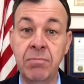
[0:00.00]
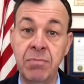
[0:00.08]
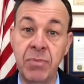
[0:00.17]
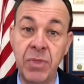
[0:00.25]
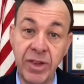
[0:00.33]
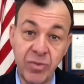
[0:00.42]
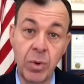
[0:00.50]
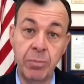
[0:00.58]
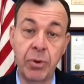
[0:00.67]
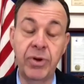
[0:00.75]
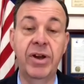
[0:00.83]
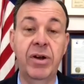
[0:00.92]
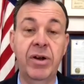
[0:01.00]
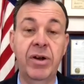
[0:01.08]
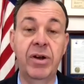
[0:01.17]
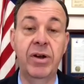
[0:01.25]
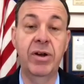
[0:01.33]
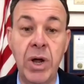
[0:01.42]
This one particular
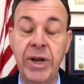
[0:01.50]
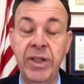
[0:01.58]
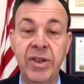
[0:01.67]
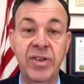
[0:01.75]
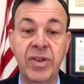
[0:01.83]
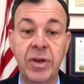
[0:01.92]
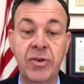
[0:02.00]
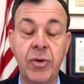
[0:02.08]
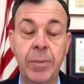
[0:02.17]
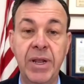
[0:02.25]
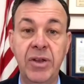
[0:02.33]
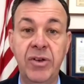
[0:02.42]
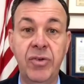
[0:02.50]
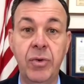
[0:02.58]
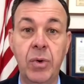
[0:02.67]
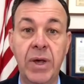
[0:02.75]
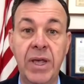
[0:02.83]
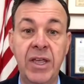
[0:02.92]
one is attributed
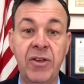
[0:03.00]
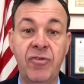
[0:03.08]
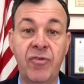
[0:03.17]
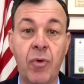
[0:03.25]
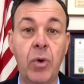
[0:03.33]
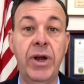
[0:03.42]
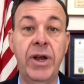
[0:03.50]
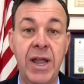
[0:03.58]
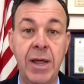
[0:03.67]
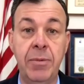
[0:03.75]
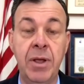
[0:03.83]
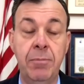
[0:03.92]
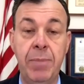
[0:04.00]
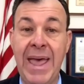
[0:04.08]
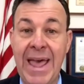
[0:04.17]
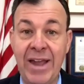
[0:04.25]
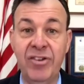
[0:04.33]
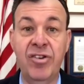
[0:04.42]
to a Fortinet
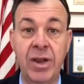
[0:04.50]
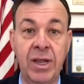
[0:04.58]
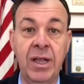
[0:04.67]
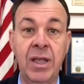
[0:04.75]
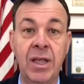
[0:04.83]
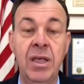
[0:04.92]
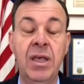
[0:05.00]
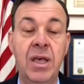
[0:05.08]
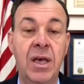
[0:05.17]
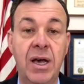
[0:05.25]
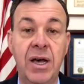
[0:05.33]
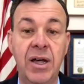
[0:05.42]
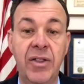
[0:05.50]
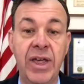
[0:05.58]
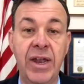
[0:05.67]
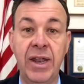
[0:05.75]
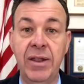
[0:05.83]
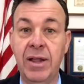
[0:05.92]
patching
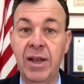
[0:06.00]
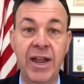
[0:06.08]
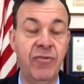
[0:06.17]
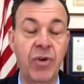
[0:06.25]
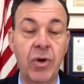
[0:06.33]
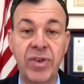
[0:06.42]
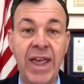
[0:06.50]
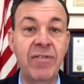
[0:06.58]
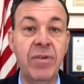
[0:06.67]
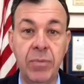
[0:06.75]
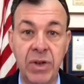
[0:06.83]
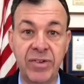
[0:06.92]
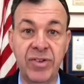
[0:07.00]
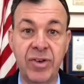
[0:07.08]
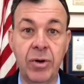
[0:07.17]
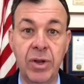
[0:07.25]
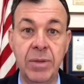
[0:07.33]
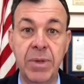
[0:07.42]
that a lot of folks haven't
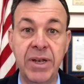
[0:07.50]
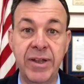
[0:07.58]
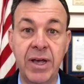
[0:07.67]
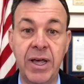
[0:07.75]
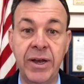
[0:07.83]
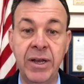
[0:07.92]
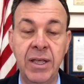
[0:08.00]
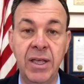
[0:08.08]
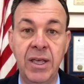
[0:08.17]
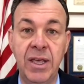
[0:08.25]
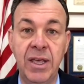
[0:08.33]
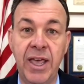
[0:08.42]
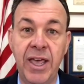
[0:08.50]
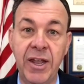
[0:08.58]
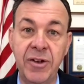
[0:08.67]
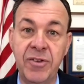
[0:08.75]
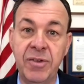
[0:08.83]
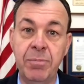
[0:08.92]
necessarily been done.
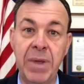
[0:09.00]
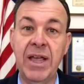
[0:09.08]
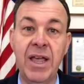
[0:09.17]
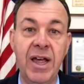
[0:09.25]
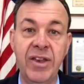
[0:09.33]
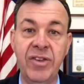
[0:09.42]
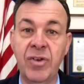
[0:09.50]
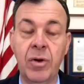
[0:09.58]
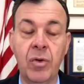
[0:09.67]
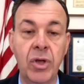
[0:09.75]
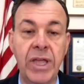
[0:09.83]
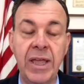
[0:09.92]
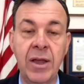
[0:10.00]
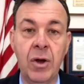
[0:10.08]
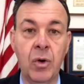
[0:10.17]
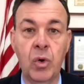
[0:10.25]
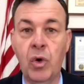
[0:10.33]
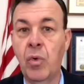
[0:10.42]
And bad guys are looking
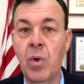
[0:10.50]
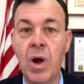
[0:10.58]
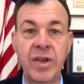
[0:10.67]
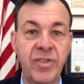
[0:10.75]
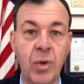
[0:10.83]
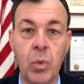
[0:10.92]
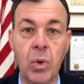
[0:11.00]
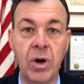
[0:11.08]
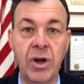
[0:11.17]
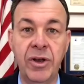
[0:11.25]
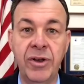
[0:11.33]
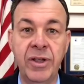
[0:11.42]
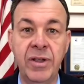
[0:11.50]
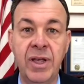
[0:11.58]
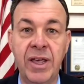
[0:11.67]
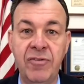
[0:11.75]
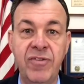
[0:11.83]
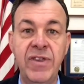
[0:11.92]
across the world
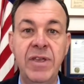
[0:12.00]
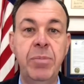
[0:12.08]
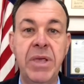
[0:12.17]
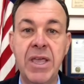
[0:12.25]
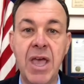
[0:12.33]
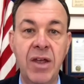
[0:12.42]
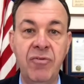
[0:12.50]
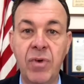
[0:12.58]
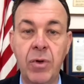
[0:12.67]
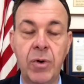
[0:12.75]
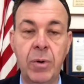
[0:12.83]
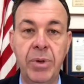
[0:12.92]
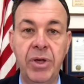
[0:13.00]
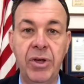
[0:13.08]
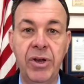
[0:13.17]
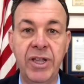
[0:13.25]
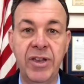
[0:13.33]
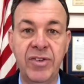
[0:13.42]
at VPN
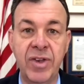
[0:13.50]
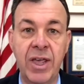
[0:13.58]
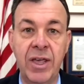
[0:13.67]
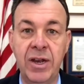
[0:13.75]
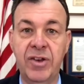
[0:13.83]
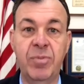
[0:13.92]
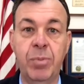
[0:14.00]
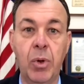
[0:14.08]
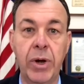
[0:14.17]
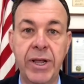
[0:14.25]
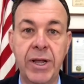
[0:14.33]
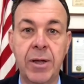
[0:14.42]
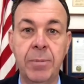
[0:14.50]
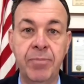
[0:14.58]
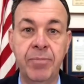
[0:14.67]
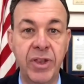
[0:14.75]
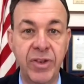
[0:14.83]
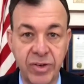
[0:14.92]
vulnerabilities and exploiting them.
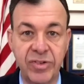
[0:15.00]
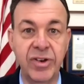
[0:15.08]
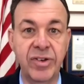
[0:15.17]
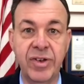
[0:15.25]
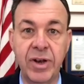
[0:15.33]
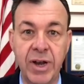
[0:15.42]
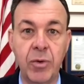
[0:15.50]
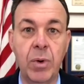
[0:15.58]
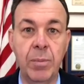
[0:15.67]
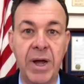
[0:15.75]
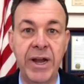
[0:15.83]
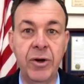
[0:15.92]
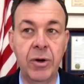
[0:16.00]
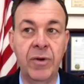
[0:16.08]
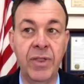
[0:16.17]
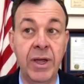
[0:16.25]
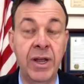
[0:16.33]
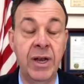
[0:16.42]
This is just another reminder
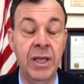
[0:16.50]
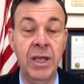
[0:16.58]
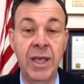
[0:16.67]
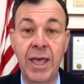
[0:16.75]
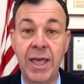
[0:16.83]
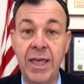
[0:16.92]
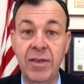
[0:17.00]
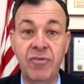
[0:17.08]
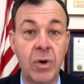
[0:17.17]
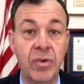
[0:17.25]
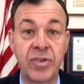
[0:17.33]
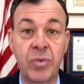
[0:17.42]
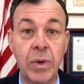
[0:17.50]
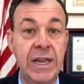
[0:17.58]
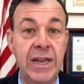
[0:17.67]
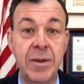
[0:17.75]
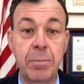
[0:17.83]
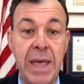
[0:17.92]
that, hey, folks, we need
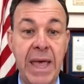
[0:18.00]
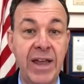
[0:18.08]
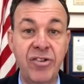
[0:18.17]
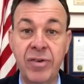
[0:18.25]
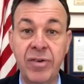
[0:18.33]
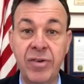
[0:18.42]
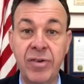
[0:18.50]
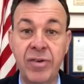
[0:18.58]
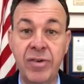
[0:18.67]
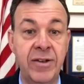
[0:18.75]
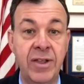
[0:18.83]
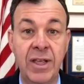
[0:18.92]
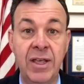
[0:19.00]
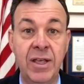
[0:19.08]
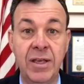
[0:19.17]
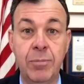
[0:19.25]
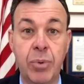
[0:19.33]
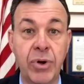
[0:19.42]
to patch and
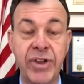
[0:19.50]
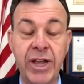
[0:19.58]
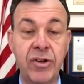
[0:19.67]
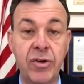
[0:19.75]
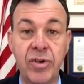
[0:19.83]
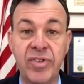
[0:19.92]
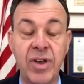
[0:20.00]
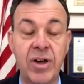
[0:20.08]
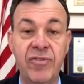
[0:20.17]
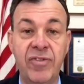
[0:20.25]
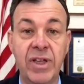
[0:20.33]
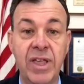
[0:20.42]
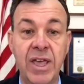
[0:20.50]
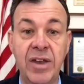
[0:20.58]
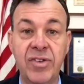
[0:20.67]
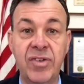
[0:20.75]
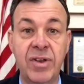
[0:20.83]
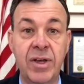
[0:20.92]
protect yourself
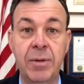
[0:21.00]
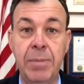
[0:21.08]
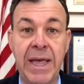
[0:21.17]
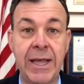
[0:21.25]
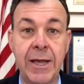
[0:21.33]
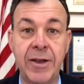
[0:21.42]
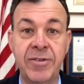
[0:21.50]
against bad guys.